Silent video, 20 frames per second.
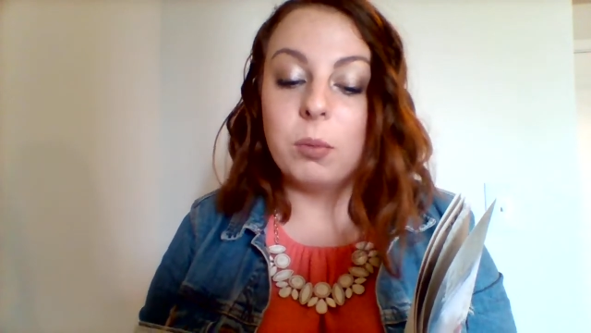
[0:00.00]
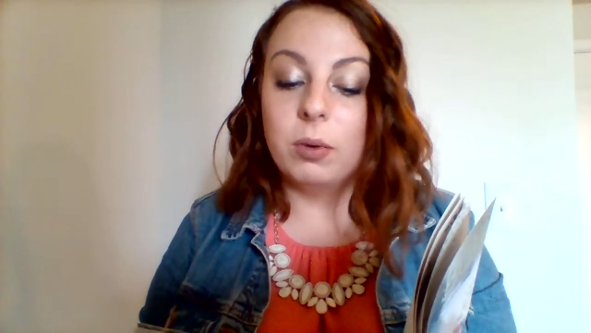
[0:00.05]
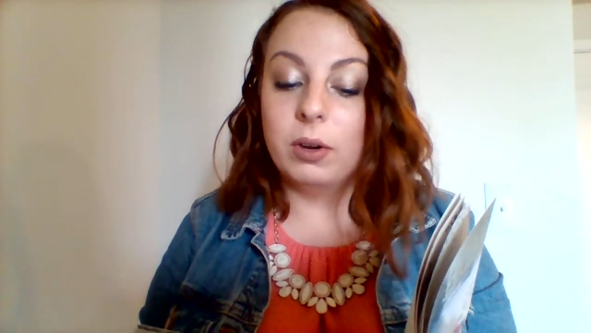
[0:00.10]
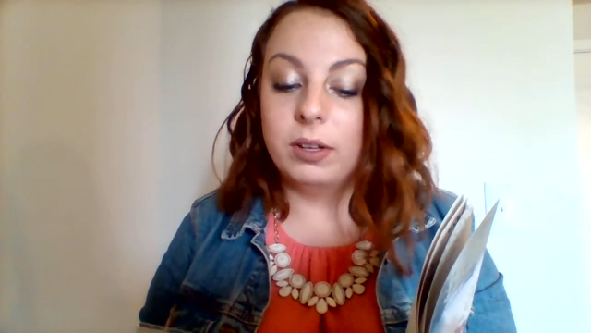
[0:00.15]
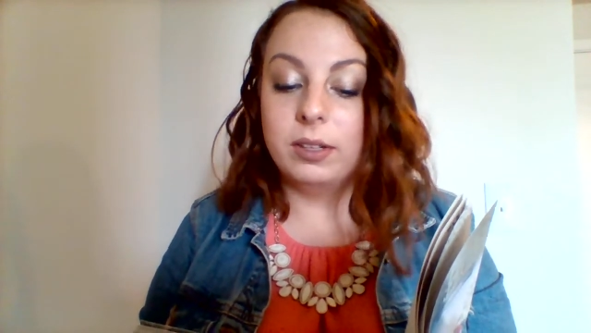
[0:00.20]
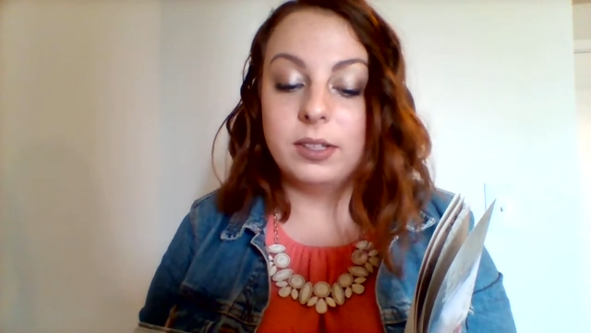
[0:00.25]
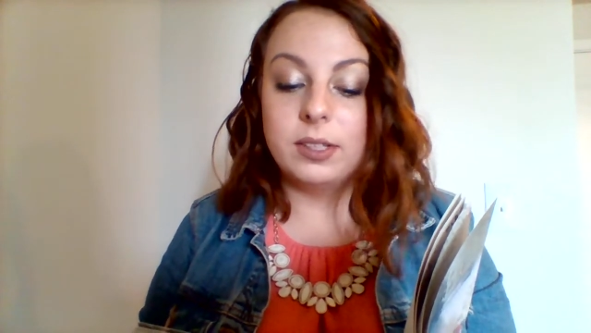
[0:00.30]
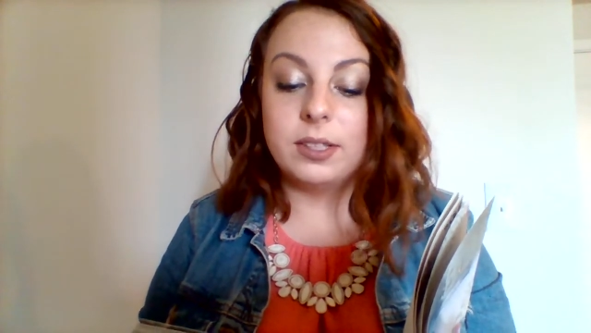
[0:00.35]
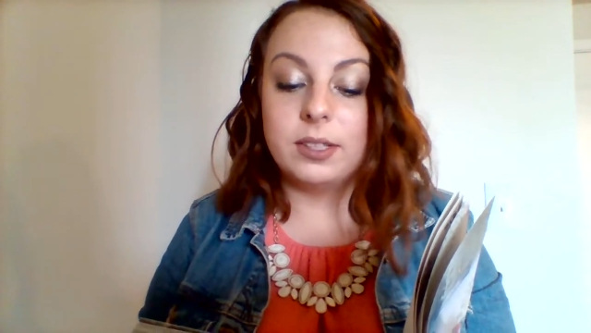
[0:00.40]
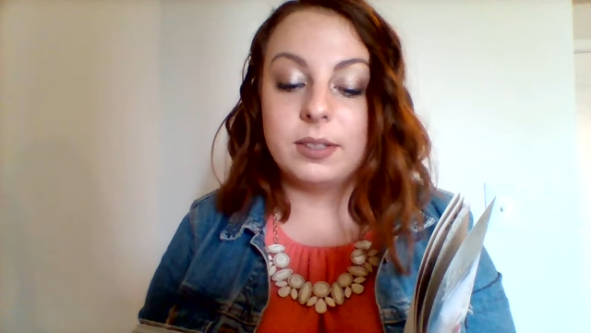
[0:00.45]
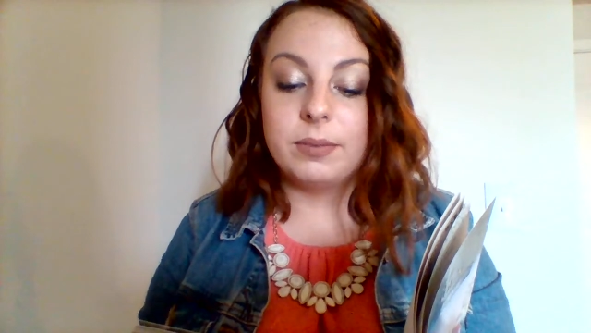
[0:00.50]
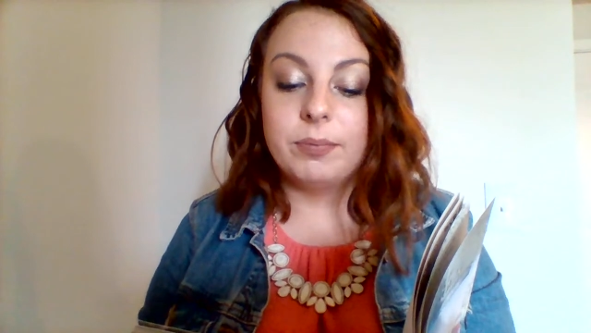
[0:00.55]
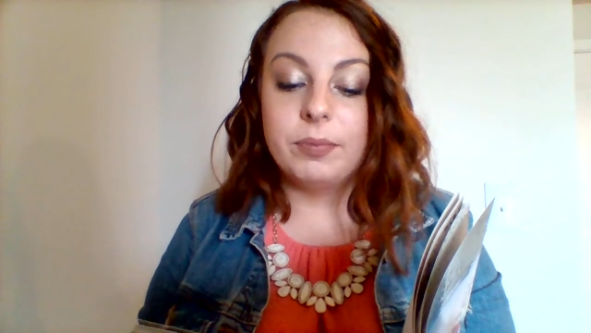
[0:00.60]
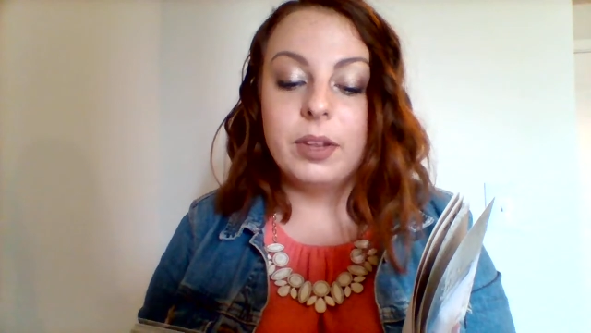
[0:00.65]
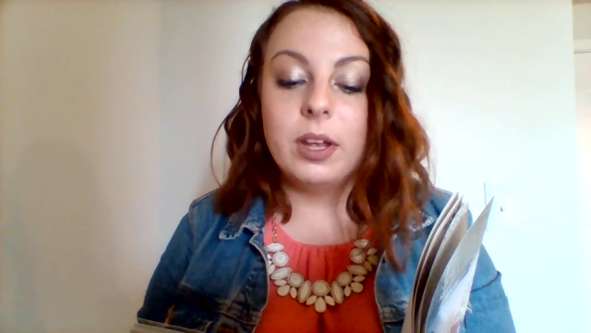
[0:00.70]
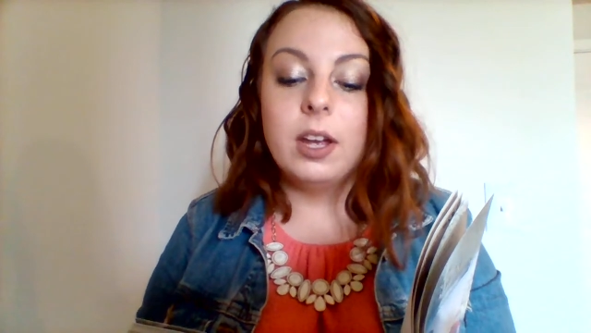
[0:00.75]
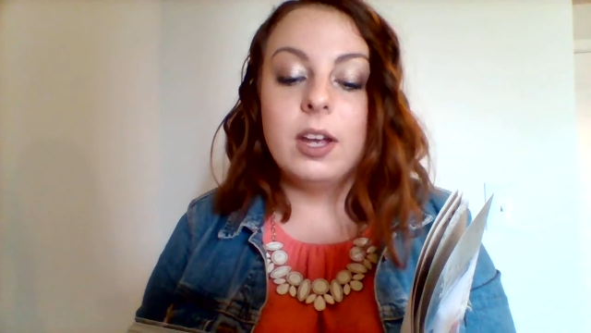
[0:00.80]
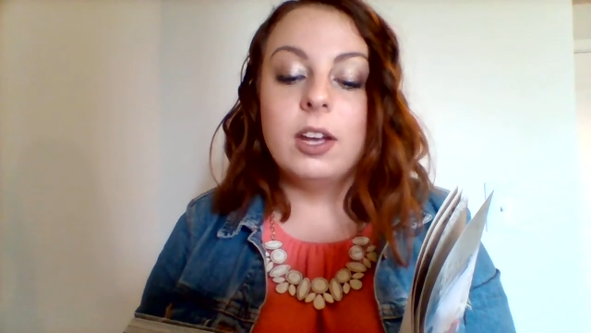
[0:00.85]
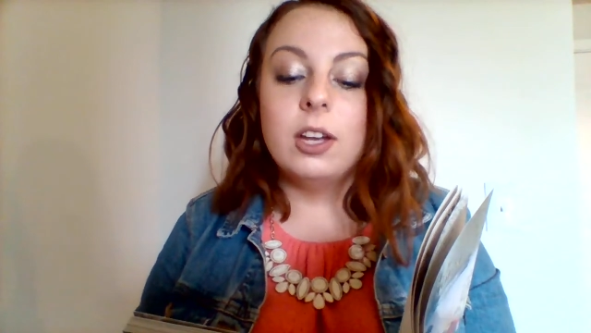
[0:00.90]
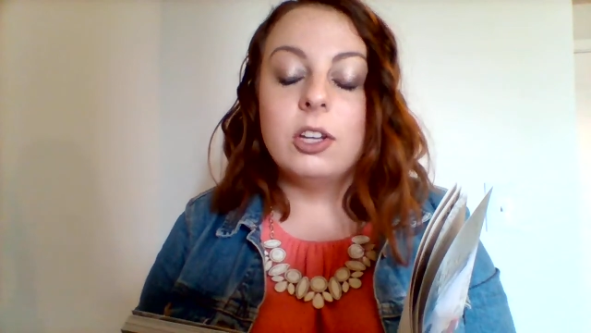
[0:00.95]
woods.
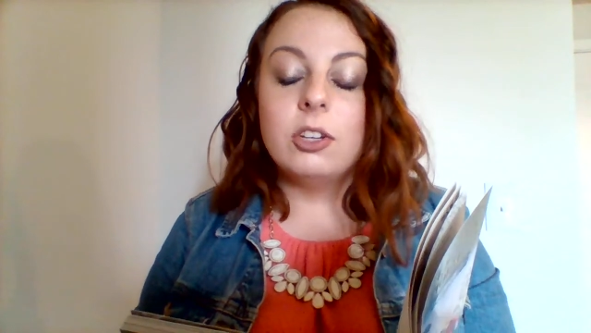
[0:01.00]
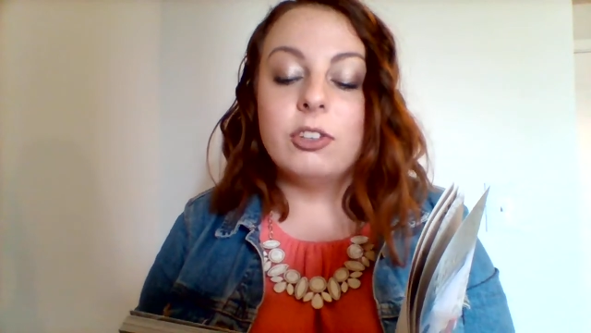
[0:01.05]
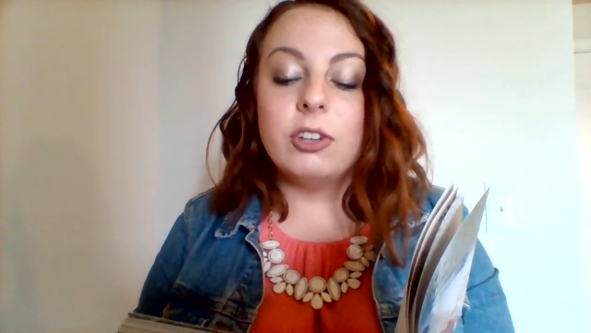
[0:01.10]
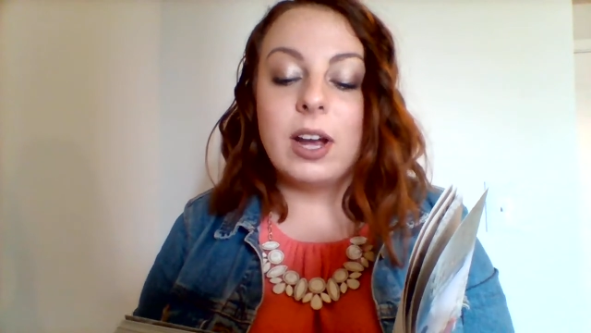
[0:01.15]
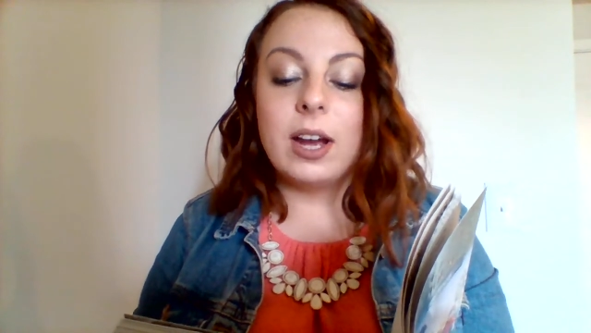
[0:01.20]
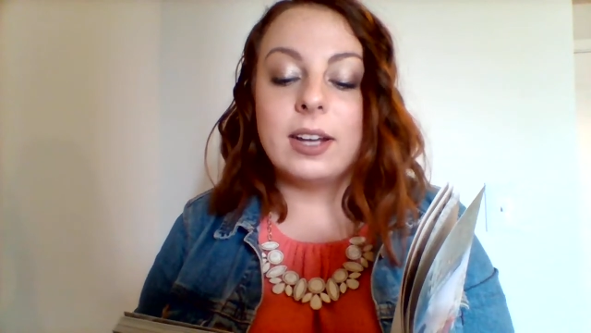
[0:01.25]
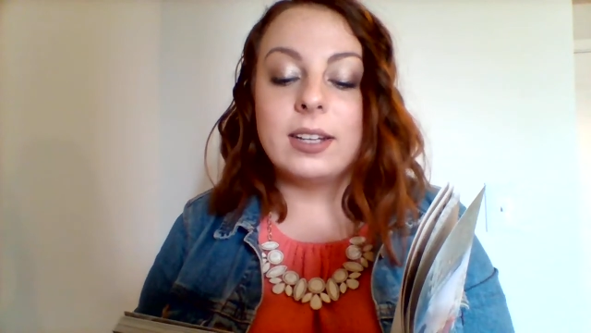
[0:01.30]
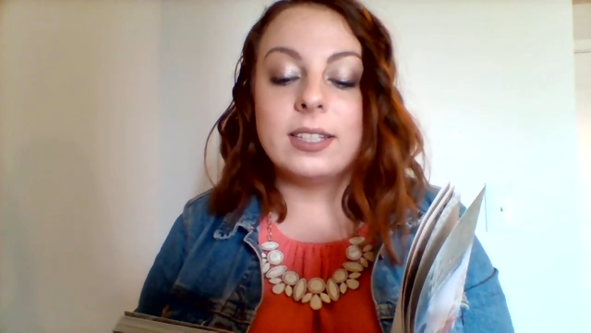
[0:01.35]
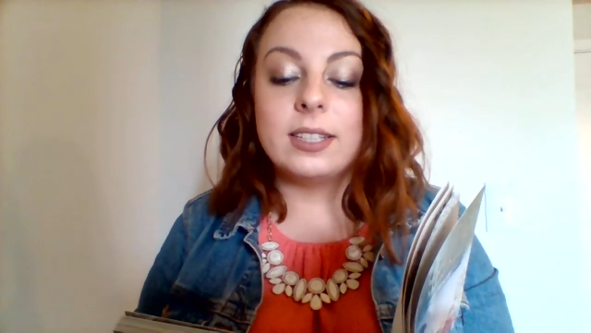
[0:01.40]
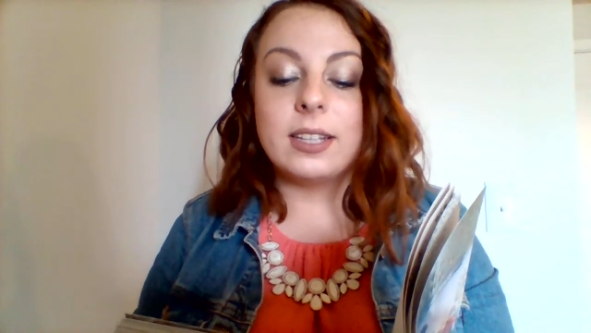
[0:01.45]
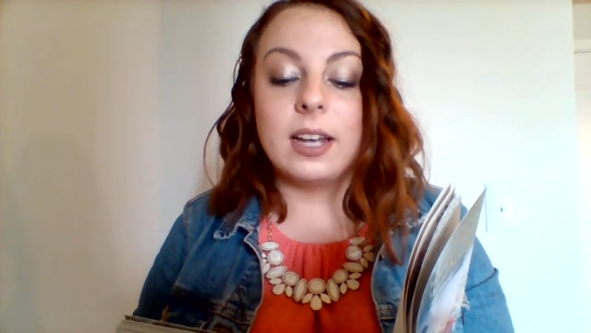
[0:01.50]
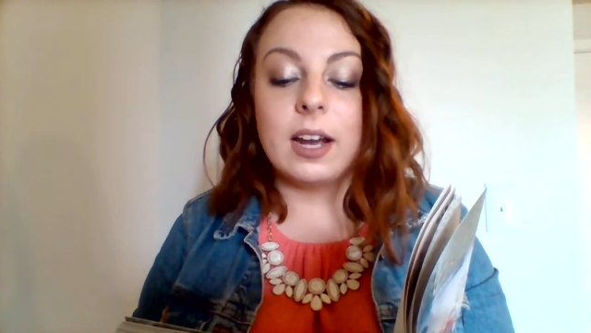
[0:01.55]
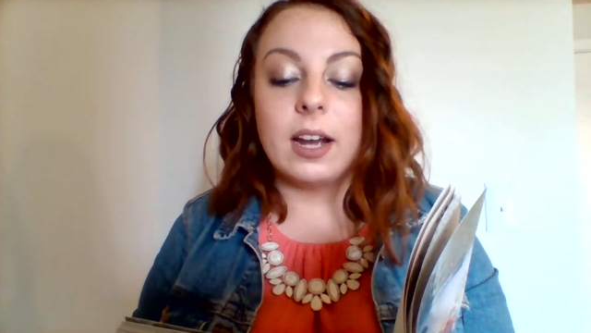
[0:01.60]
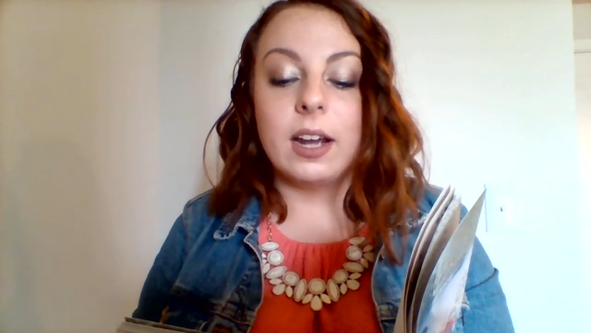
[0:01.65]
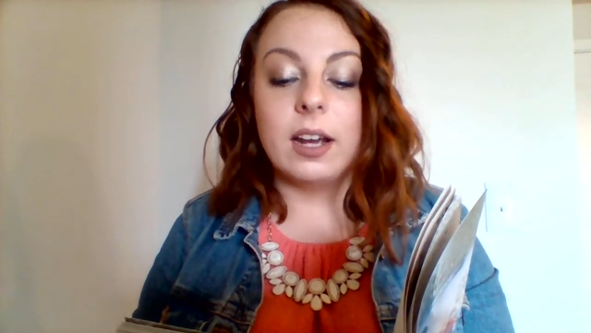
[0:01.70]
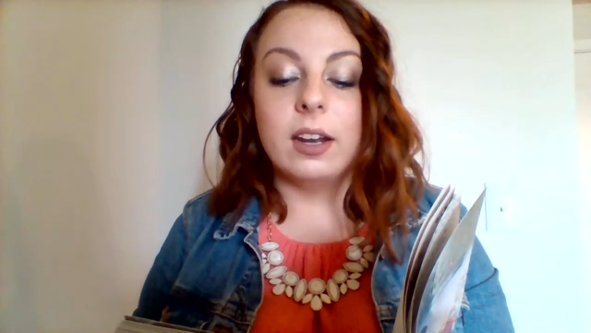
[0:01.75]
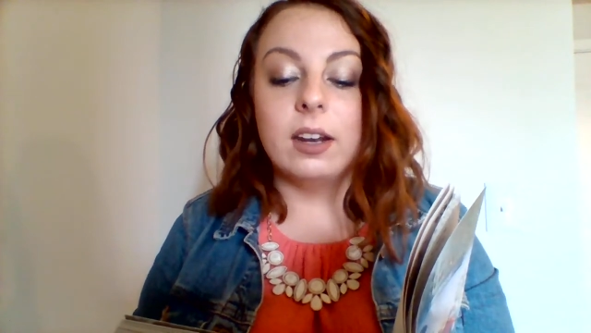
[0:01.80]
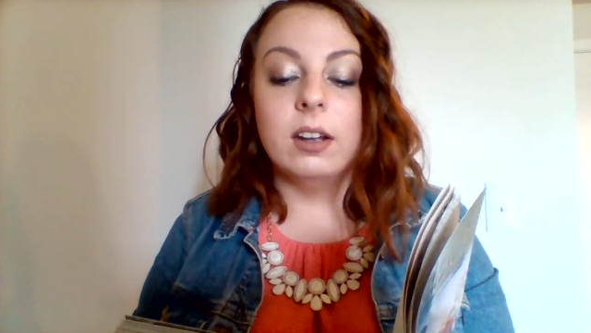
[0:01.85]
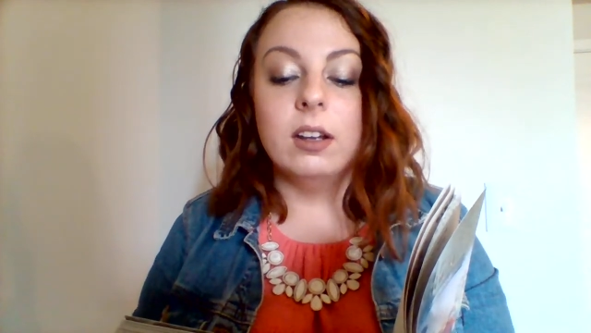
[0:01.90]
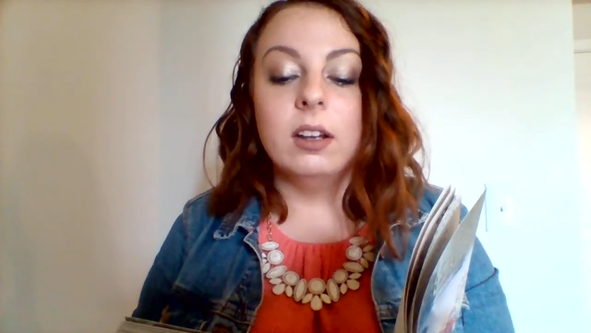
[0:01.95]
Jack sighed.